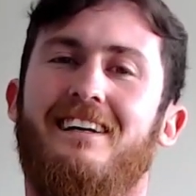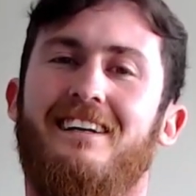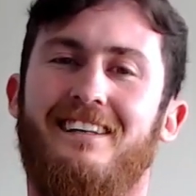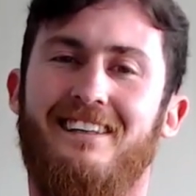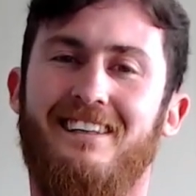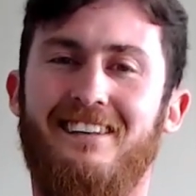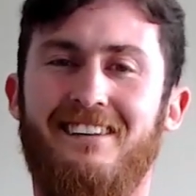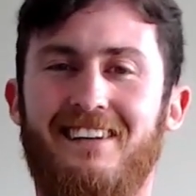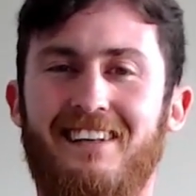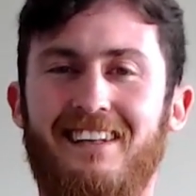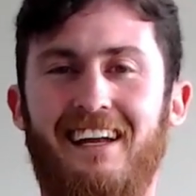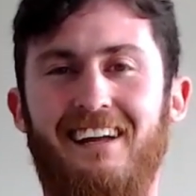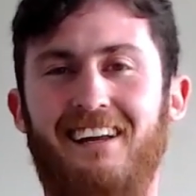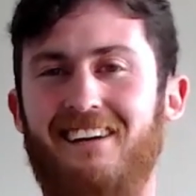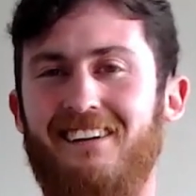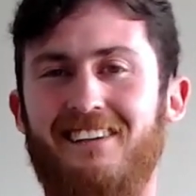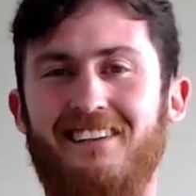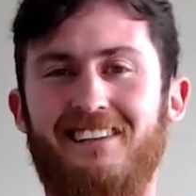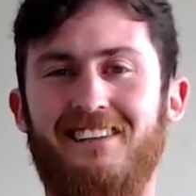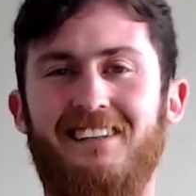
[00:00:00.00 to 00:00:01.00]
So look at
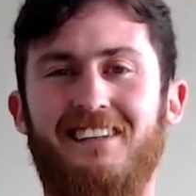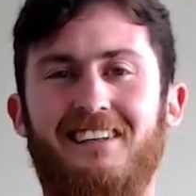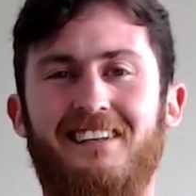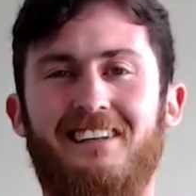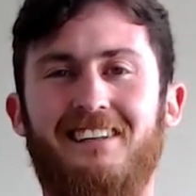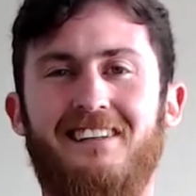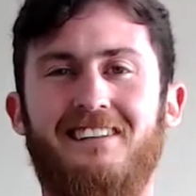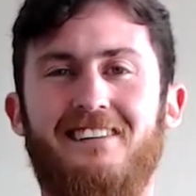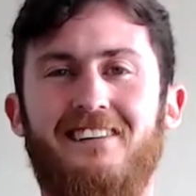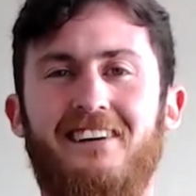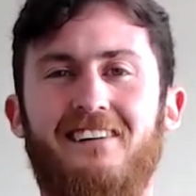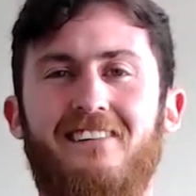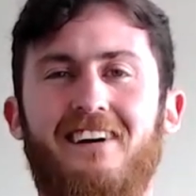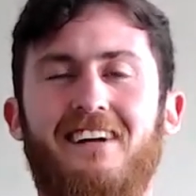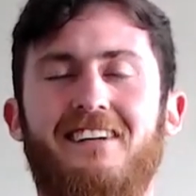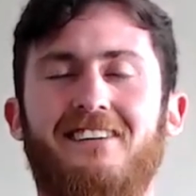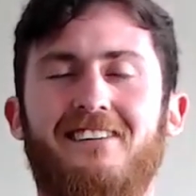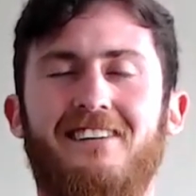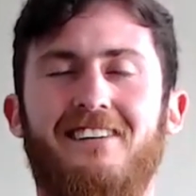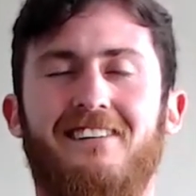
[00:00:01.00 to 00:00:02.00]
that, just straight away,
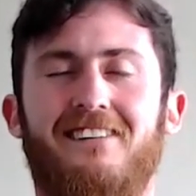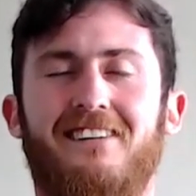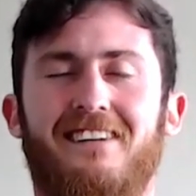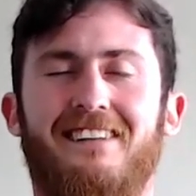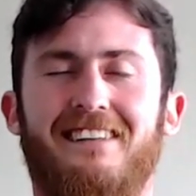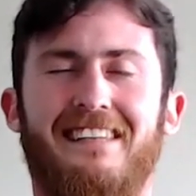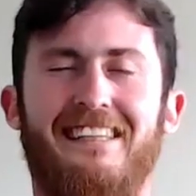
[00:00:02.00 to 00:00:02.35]
joy, joy.